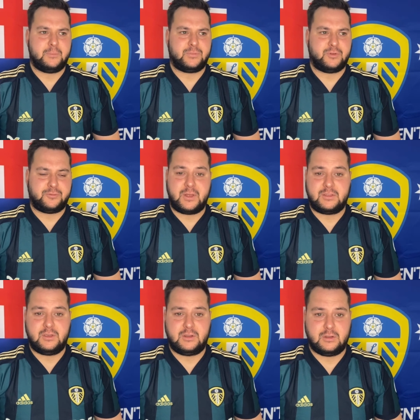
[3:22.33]

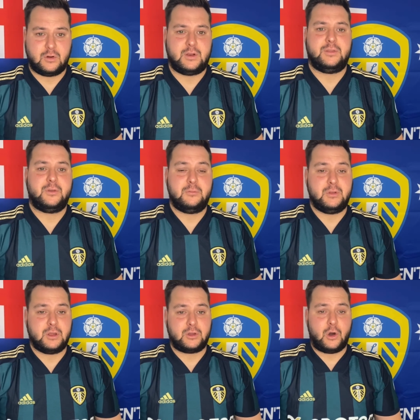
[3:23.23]
Deflected 93rd
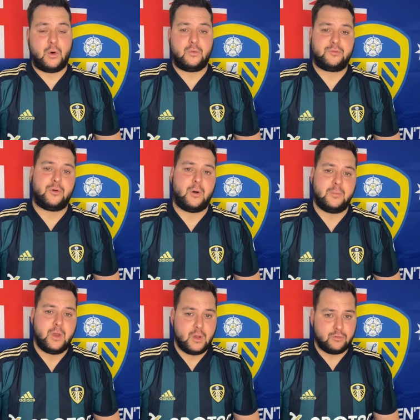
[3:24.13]
minute goal
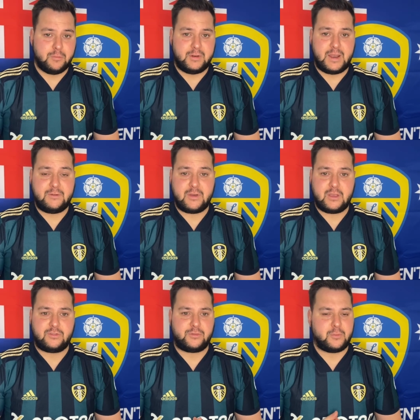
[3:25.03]
from Ruben
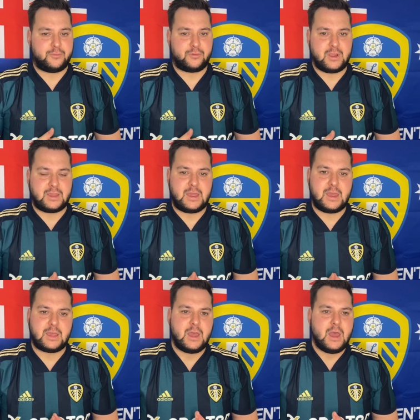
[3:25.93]
Neves from a free
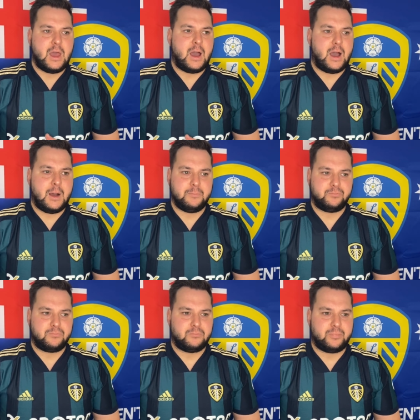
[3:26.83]
kick.
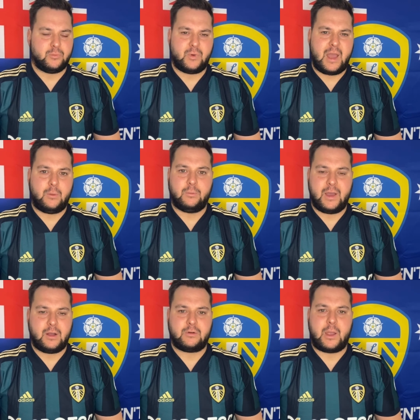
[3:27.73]
But wow,
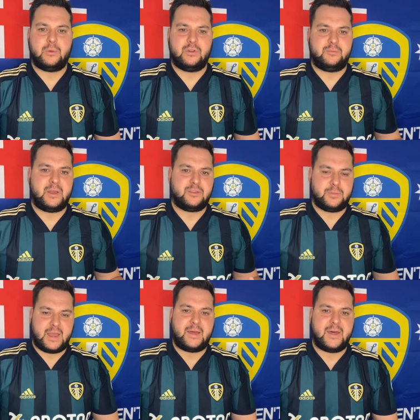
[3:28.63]
how great would it have been to
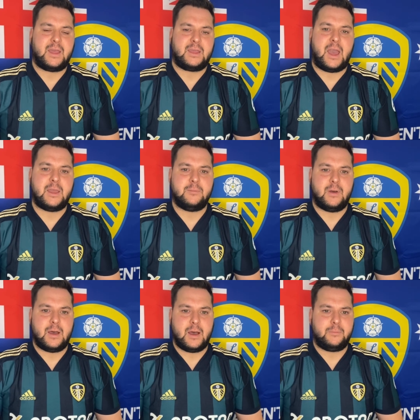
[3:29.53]
be at that game?
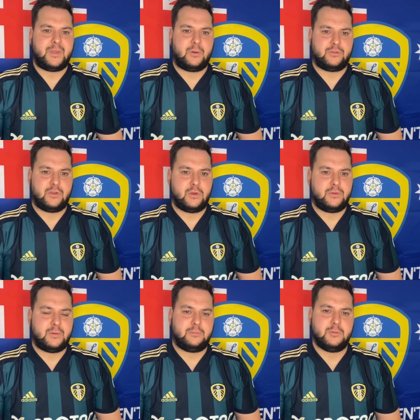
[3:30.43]
That was
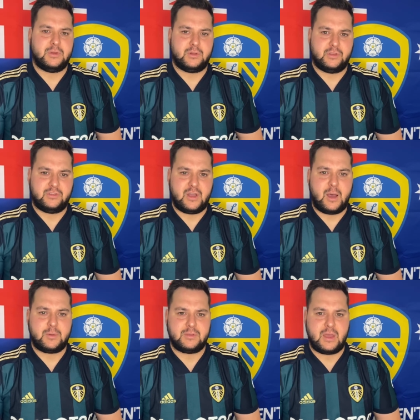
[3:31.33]
the Midlands
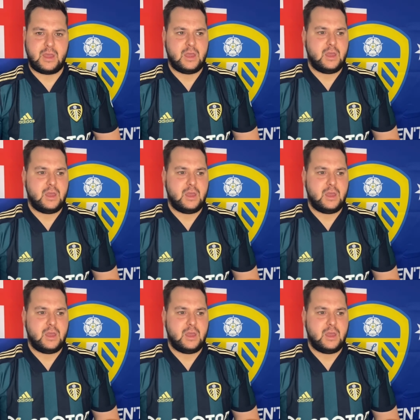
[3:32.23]
derby there.